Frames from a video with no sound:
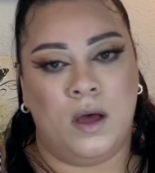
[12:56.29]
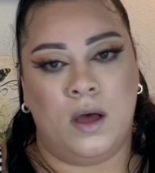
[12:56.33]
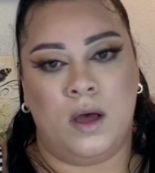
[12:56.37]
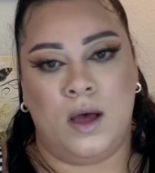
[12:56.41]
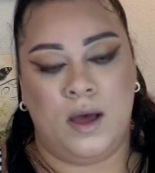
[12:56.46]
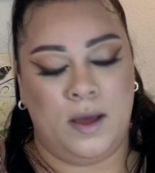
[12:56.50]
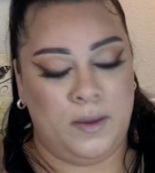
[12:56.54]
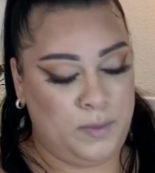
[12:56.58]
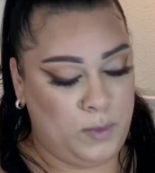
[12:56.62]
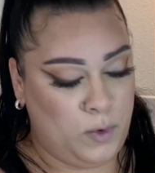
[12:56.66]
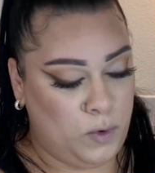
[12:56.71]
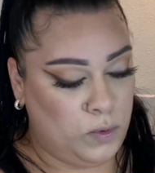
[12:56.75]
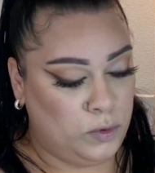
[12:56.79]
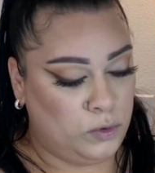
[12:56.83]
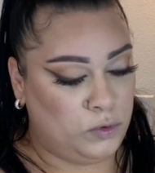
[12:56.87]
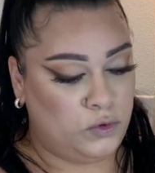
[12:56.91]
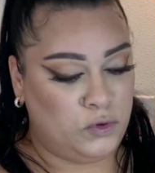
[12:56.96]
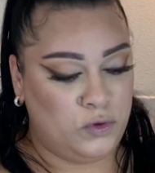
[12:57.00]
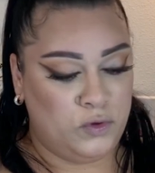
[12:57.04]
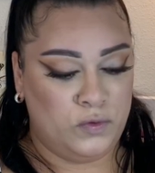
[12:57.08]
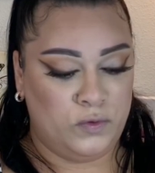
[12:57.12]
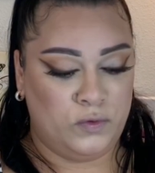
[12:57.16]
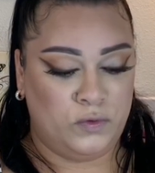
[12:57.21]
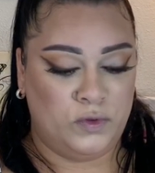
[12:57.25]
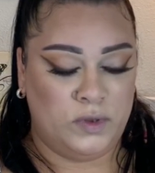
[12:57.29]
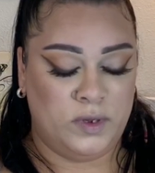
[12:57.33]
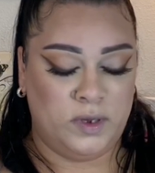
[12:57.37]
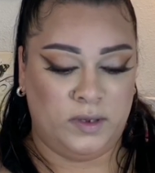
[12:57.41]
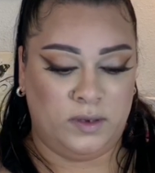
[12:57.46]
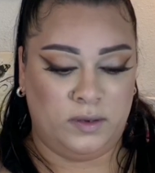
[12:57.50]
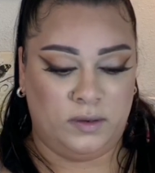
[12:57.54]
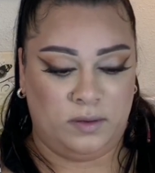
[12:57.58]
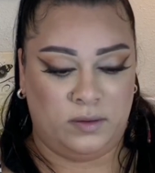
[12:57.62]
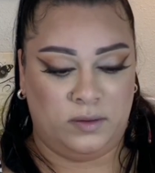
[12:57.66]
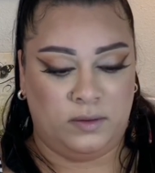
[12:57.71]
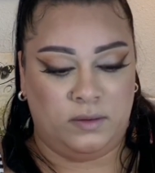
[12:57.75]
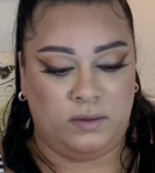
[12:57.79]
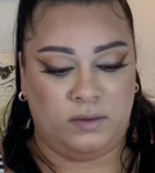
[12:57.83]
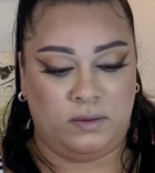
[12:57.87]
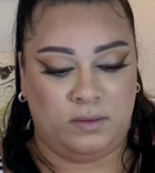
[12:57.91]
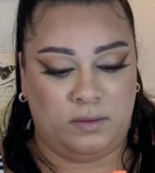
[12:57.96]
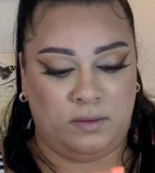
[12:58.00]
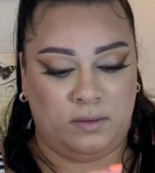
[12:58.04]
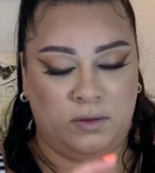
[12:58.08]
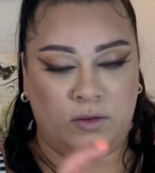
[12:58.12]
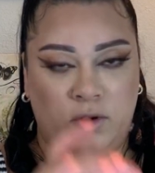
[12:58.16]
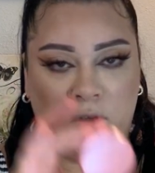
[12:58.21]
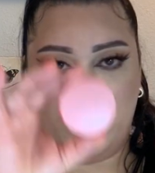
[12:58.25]
I'm going to use this
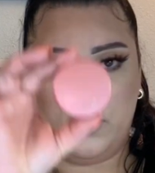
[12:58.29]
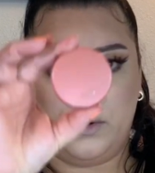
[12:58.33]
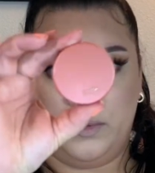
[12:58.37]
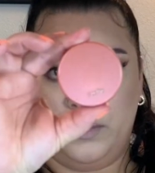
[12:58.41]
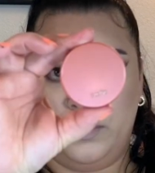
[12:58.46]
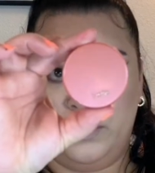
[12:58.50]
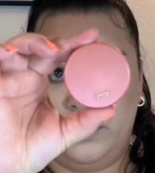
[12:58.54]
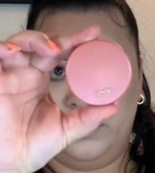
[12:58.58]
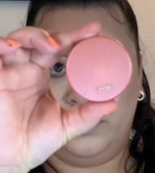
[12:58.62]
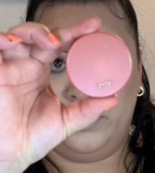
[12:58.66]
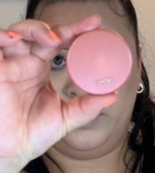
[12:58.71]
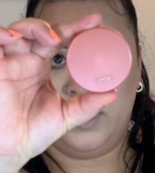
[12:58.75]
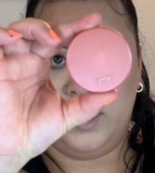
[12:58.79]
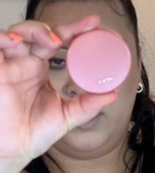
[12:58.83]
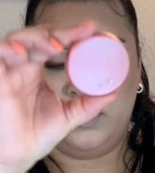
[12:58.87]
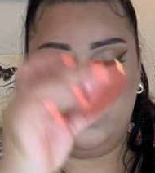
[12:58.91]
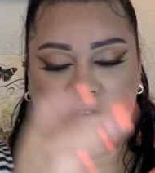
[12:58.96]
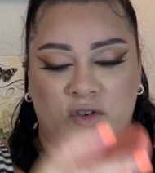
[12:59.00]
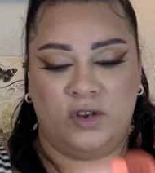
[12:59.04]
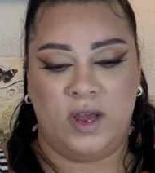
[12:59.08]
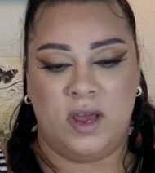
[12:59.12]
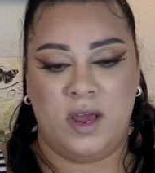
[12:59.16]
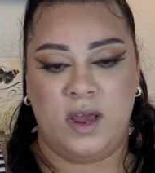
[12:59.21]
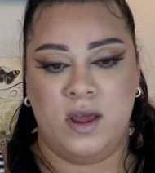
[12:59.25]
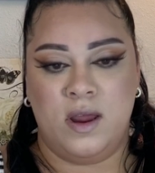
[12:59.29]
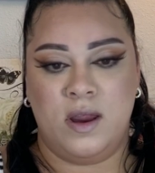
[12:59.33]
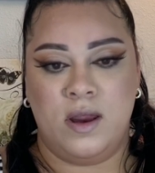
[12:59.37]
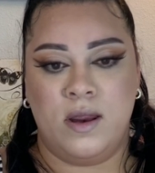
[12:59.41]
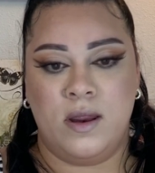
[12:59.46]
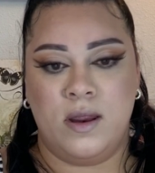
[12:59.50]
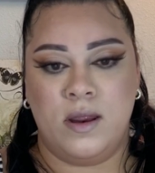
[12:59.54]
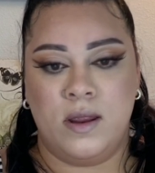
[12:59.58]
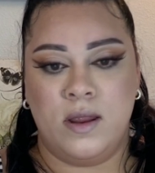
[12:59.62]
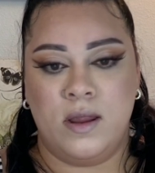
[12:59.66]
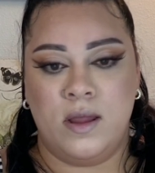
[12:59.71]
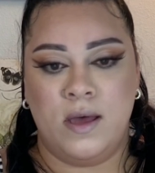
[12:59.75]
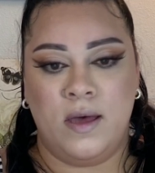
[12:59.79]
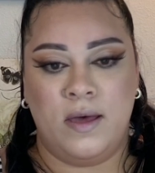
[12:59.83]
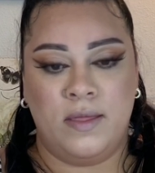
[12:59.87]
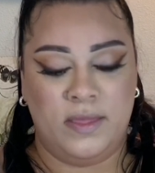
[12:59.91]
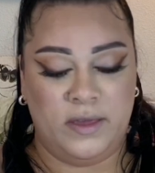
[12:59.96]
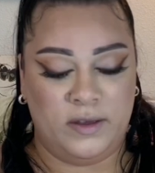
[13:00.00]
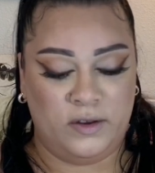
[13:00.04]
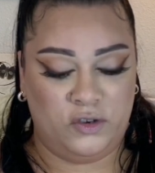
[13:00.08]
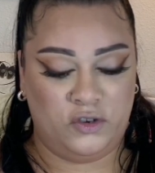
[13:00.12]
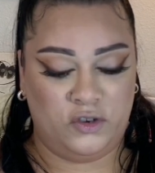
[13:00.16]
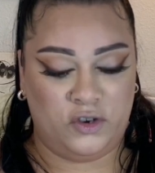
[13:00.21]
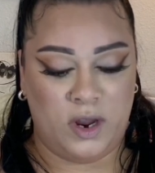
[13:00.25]
Tarte blush in the
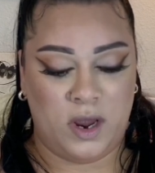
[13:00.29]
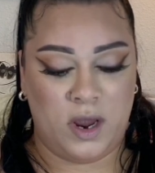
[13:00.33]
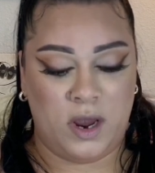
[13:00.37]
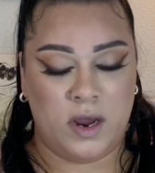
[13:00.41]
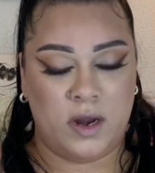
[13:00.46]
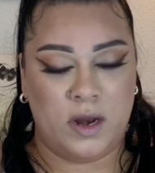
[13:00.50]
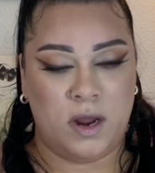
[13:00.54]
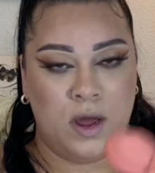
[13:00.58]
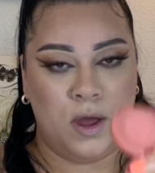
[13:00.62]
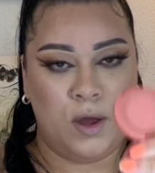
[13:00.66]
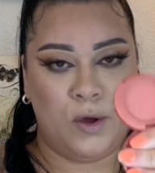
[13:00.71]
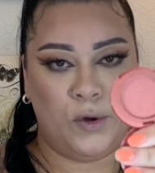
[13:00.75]
shade